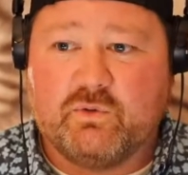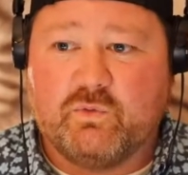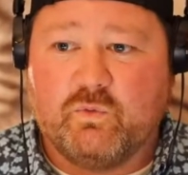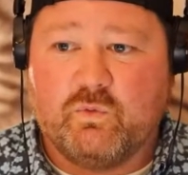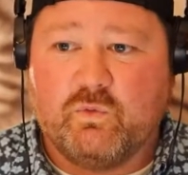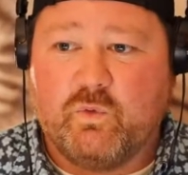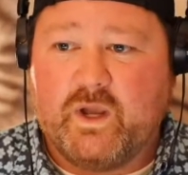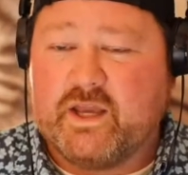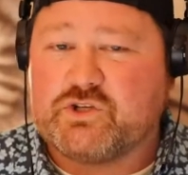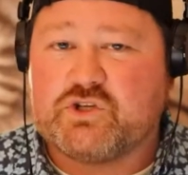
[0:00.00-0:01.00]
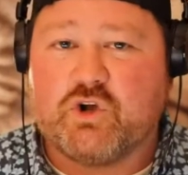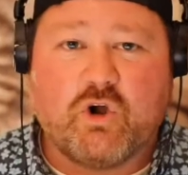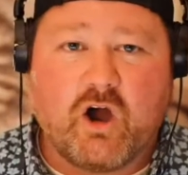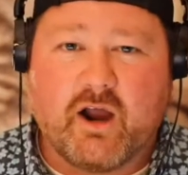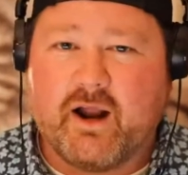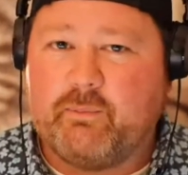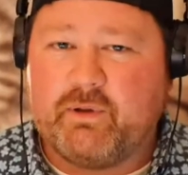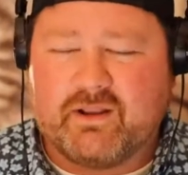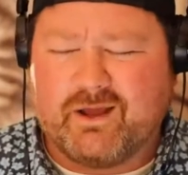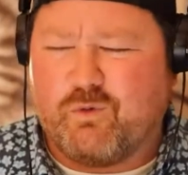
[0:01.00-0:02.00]
we get so caught
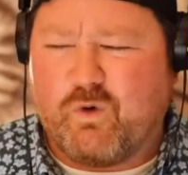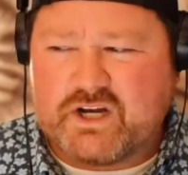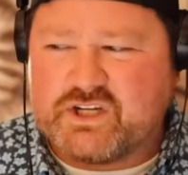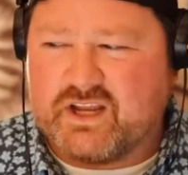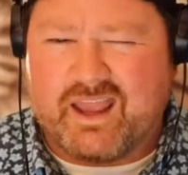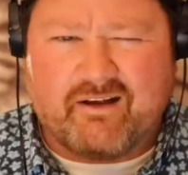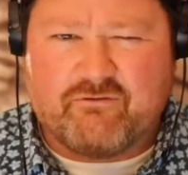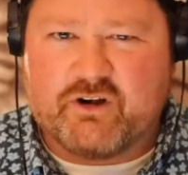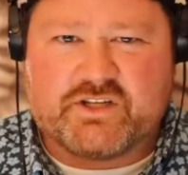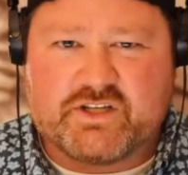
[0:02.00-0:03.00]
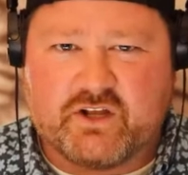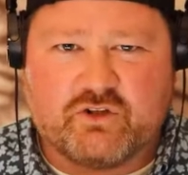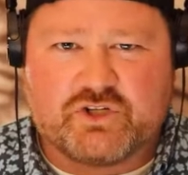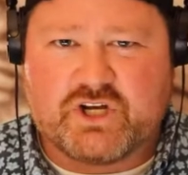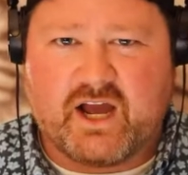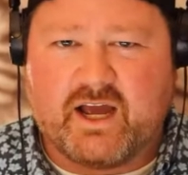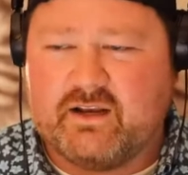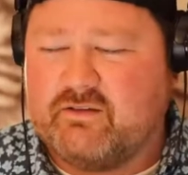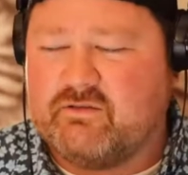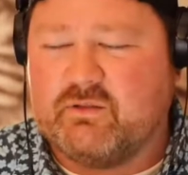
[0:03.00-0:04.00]
up in like watching every single
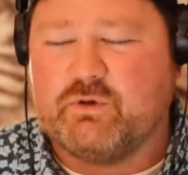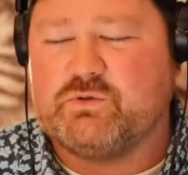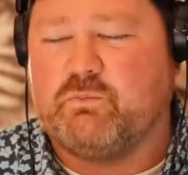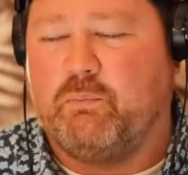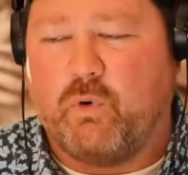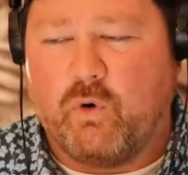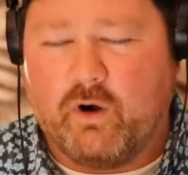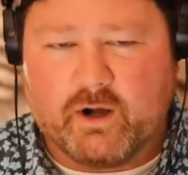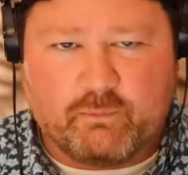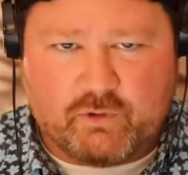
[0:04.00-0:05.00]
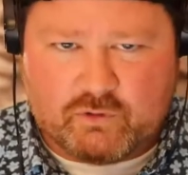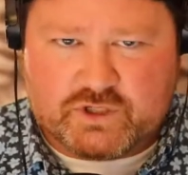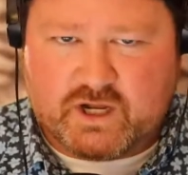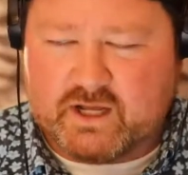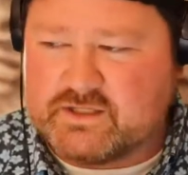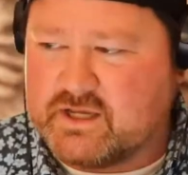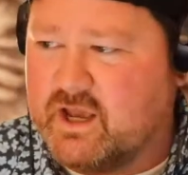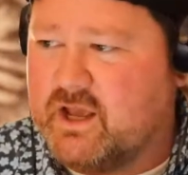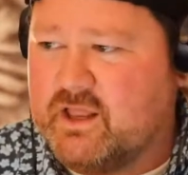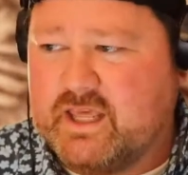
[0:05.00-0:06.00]
shot, even the most boring approach shots,
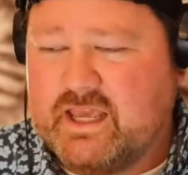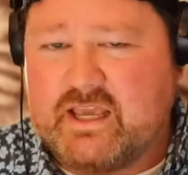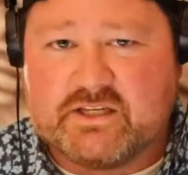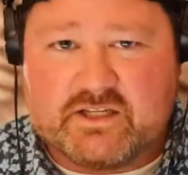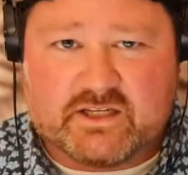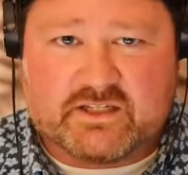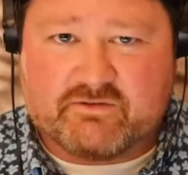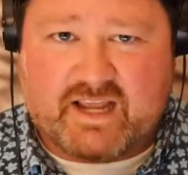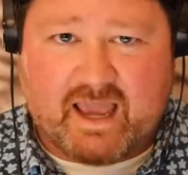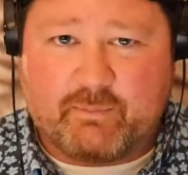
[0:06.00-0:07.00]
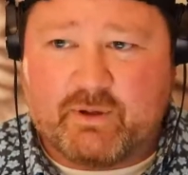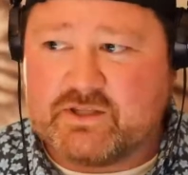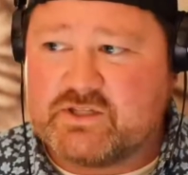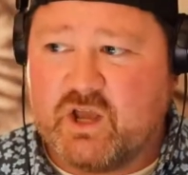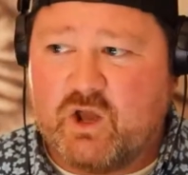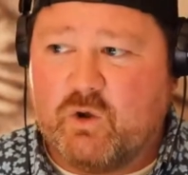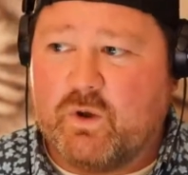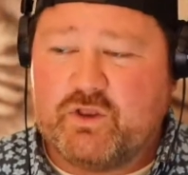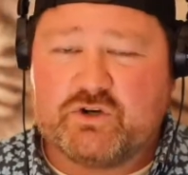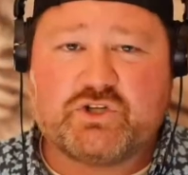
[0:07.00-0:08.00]
the easiest of tap ins,
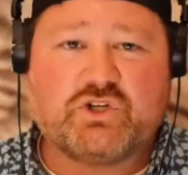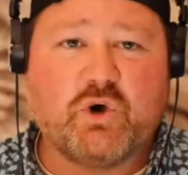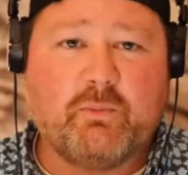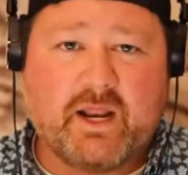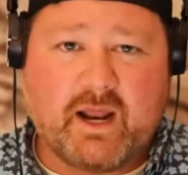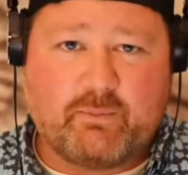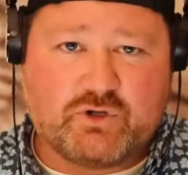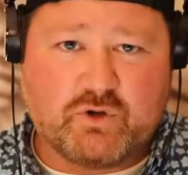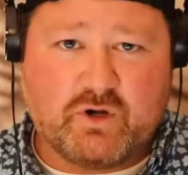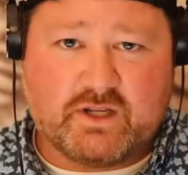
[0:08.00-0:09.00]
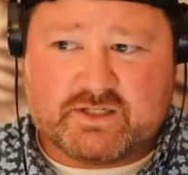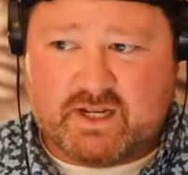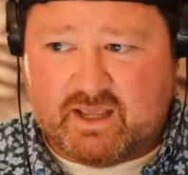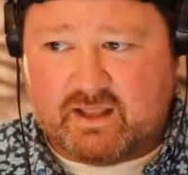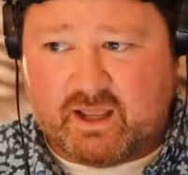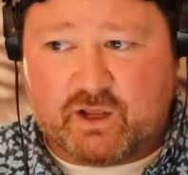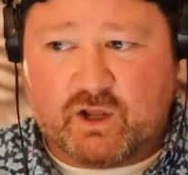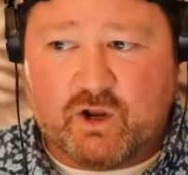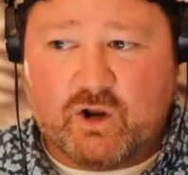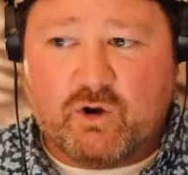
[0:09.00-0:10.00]
when there's so many opportunities to get
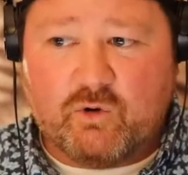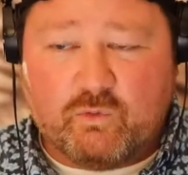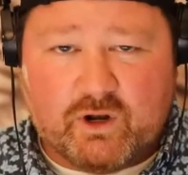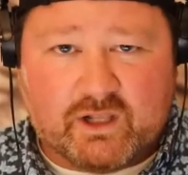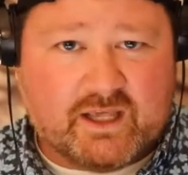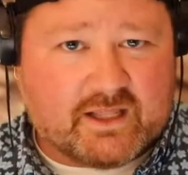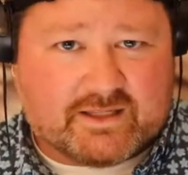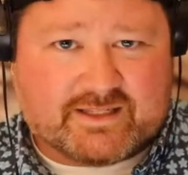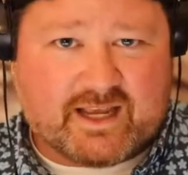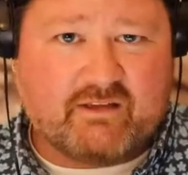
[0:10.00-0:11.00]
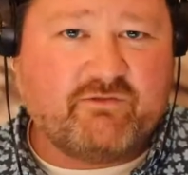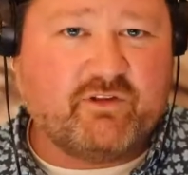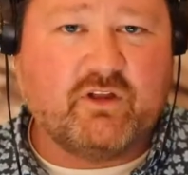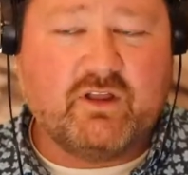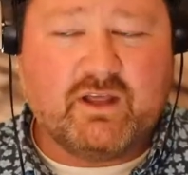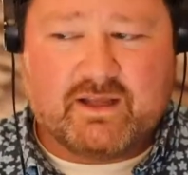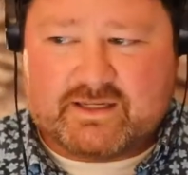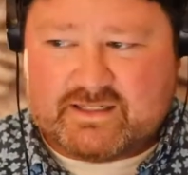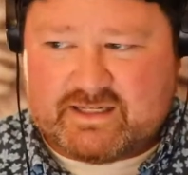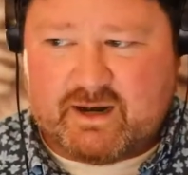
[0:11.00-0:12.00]
like really insightful,
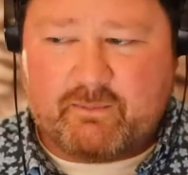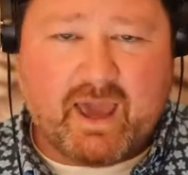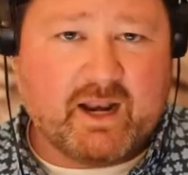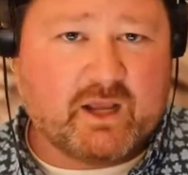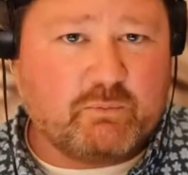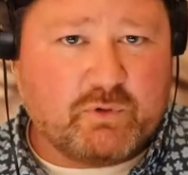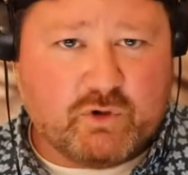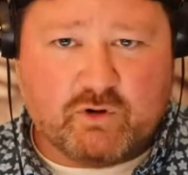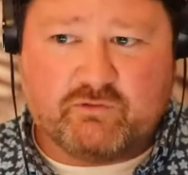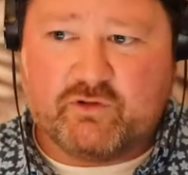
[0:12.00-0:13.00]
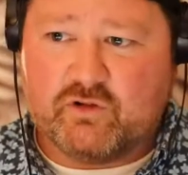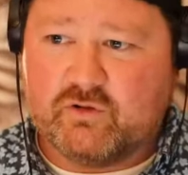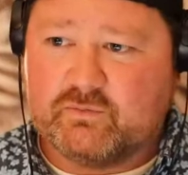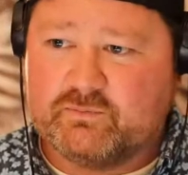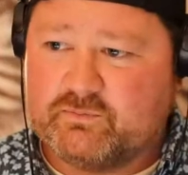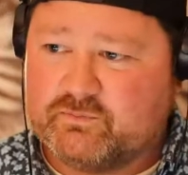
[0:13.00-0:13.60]
cinematic, beautiful,